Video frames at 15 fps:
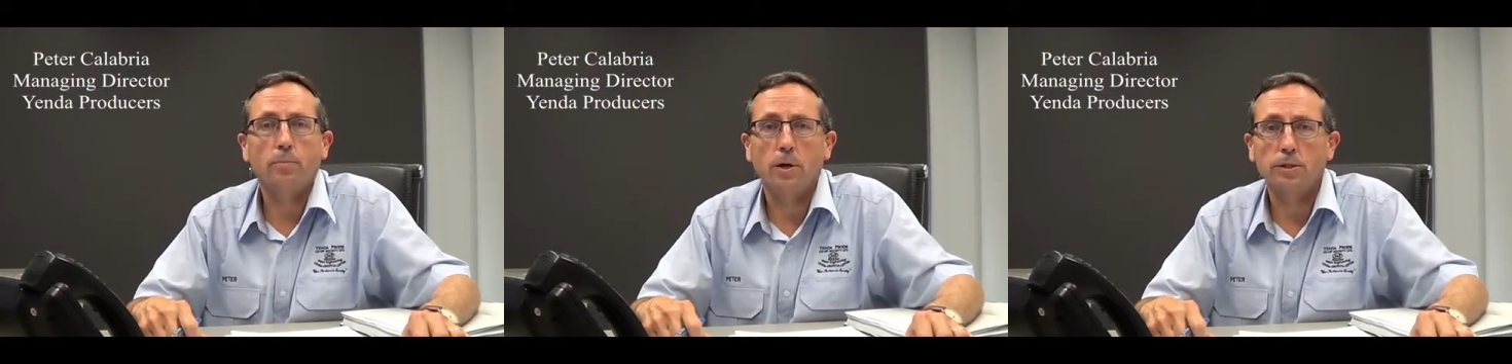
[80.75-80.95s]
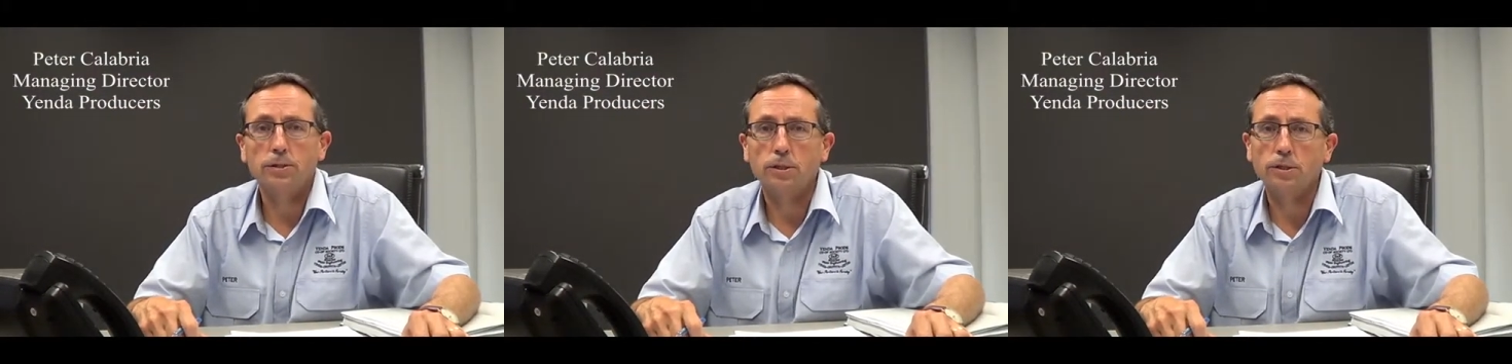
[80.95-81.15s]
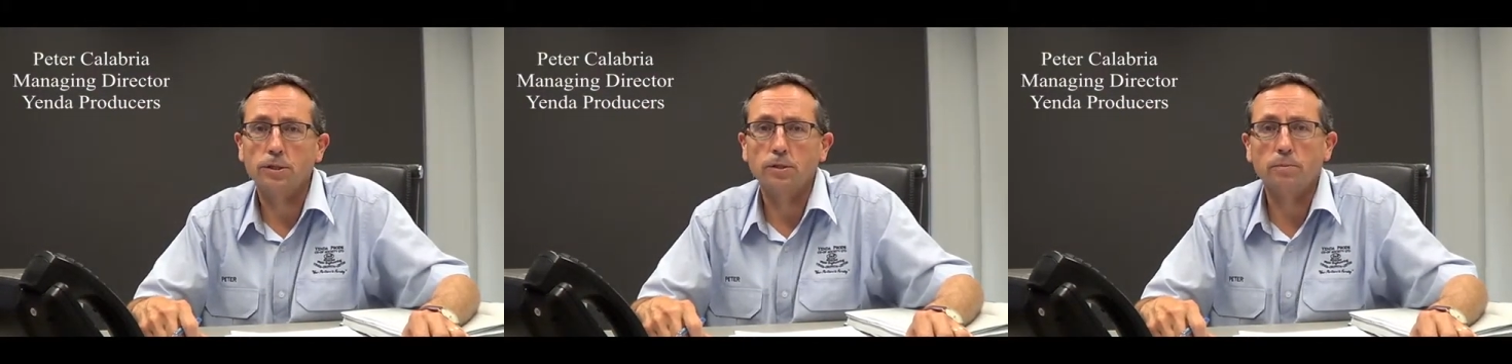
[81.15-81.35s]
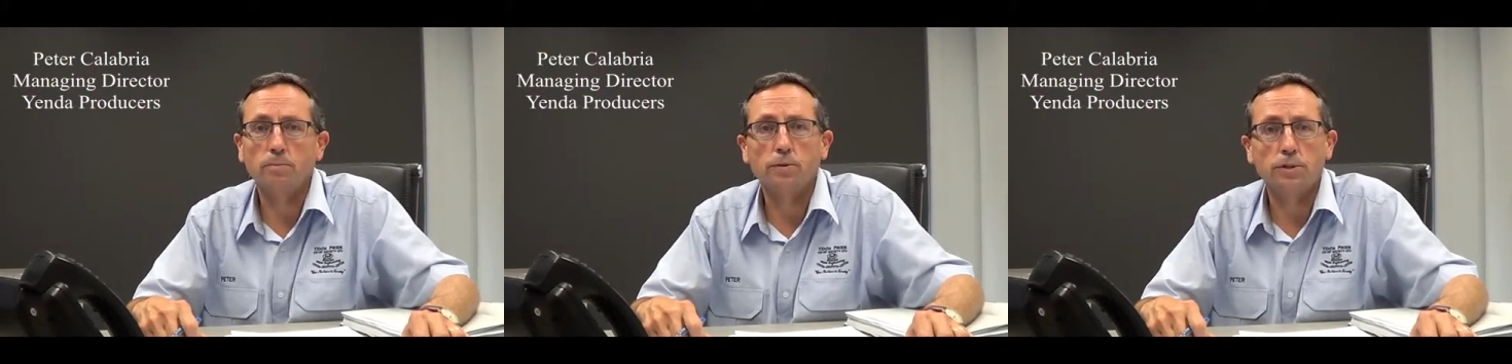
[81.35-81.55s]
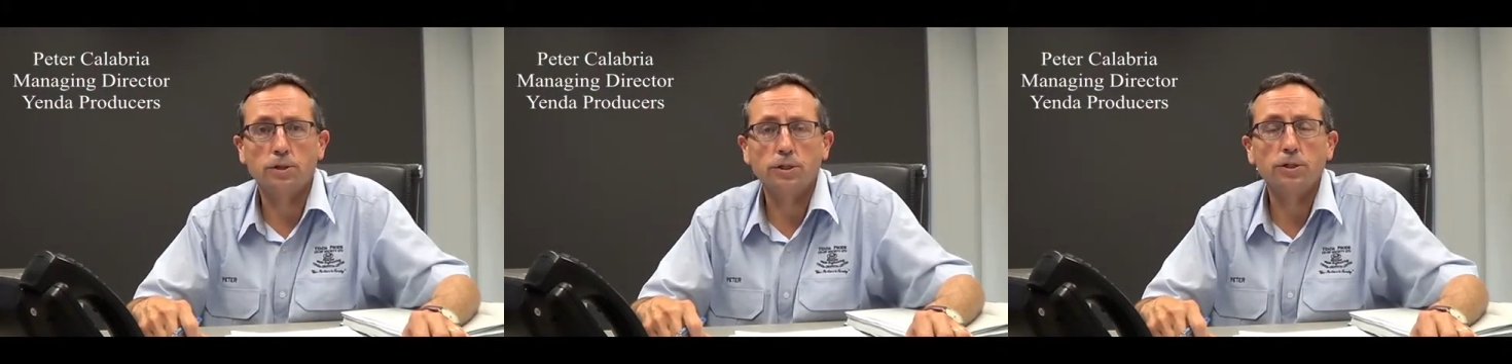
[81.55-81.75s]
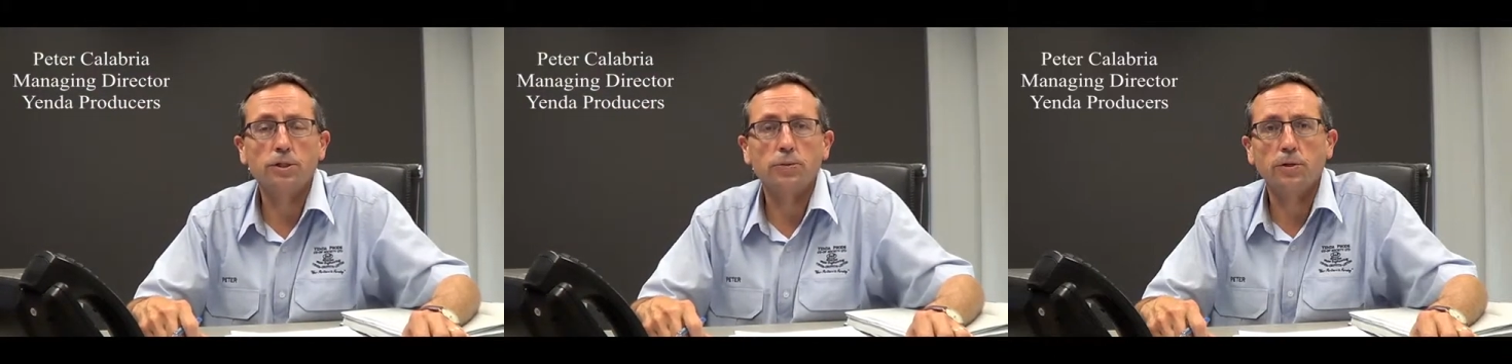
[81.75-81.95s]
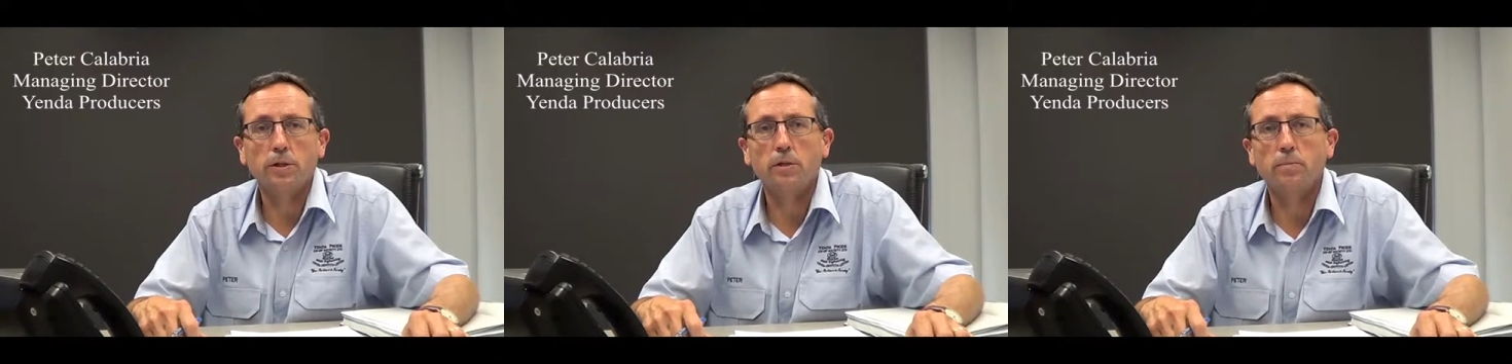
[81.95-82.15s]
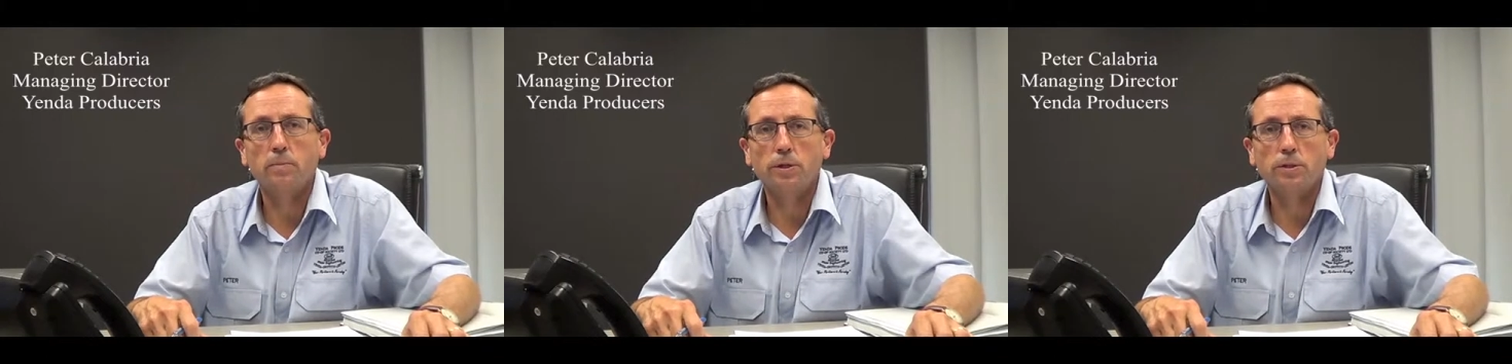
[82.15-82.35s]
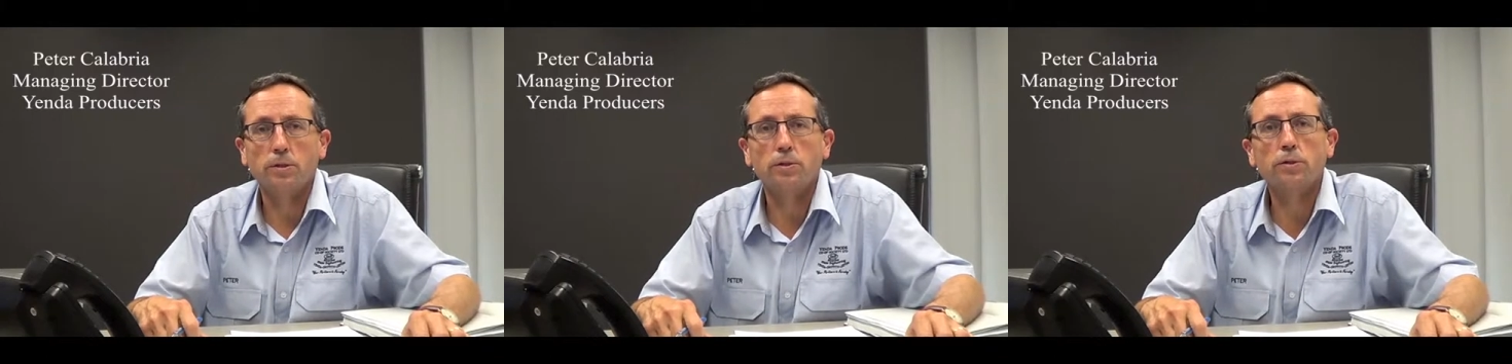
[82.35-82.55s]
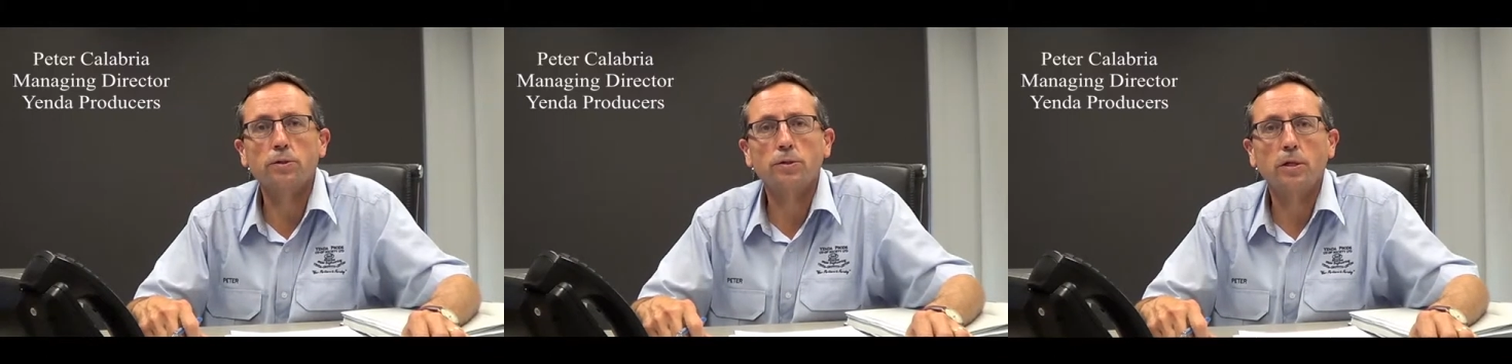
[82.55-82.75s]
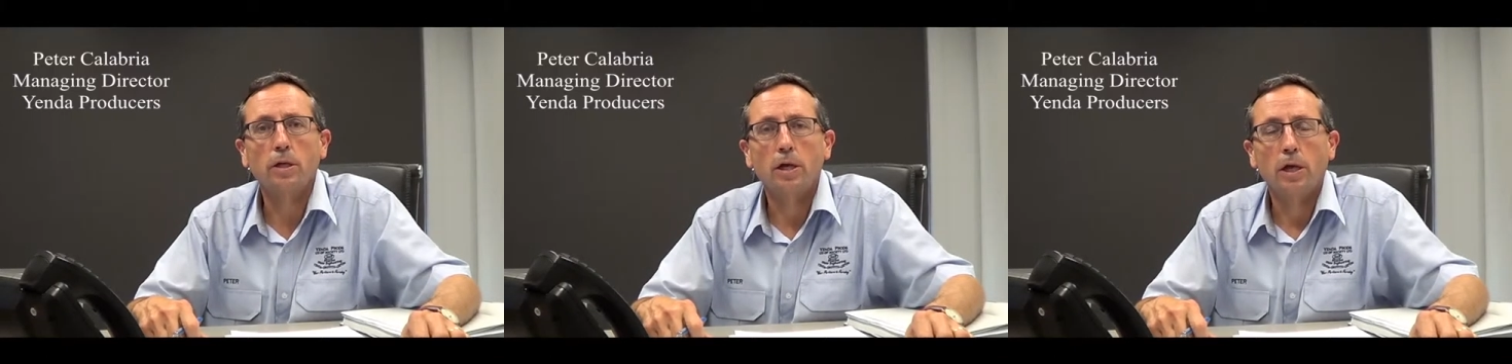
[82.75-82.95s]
processes and procedures within the business.